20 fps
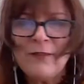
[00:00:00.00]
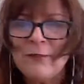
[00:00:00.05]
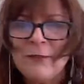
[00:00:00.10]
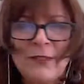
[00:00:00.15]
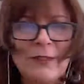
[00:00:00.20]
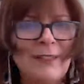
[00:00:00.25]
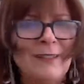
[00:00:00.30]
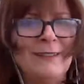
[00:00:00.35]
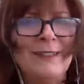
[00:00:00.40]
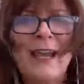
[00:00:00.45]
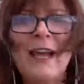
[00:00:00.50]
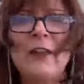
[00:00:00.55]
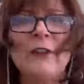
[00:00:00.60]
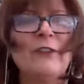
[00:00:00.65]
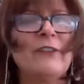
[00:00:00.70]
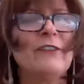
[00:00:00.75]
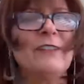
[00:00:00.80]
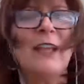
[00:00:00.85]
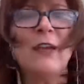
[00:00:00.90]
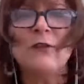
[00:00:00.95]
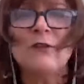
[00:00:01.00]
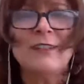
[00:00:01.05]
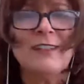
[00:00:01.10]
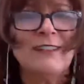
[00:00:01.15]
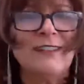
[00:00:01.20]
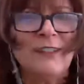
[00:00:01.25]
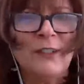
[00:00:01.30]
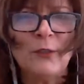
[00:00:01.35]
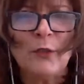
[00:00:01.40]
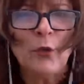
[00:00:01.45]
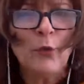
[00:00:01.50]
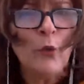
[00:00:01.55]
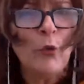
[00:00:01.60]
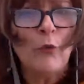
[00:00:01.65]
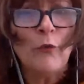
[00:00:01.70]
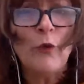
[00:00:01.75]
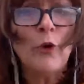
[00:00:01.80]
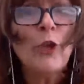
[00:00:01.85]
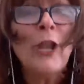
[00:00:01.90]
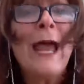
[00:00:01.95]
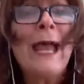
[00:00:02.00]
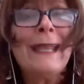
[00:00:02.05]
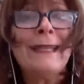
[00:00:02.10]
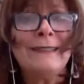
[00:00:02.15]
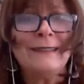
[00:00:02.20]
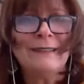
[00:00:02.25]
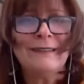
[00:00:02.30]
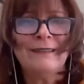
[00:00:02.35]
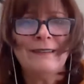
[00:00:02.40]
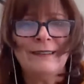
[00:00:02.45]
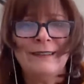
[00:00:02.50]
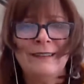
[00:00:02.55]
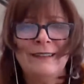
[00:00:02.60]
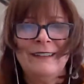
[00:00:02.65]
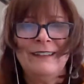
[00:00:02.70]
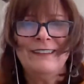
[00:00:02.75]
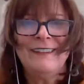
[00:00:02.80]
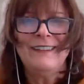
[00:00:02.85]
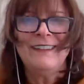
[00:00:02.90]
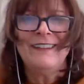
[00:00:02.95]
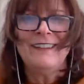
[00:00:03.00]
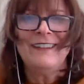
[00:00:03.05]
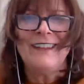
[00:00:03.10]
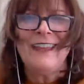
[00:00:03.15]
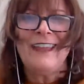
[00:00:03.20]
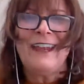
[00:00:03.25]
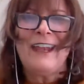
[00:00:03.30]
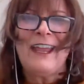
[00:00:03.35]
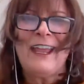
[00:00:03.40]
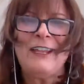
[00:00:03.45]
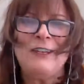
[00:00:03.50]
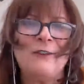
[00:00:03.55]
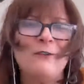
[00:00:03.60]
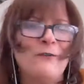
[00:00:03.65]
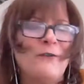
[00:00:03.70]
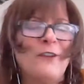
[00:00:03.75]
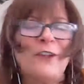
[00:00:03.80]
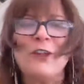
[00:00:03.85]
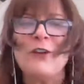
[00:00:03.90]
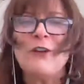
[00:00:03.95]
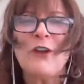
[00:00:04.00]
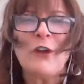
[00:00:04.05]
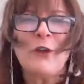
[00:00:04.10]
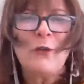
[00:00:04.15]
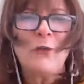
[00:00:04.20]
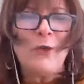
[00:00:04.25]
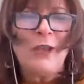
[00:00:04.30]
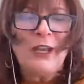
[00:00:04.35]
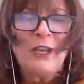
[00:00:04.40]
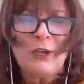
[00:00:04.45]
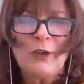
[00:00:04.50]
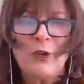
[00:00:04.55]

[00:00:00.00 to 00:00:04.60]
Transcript: million down to zero overnight. And I had to figure out a way to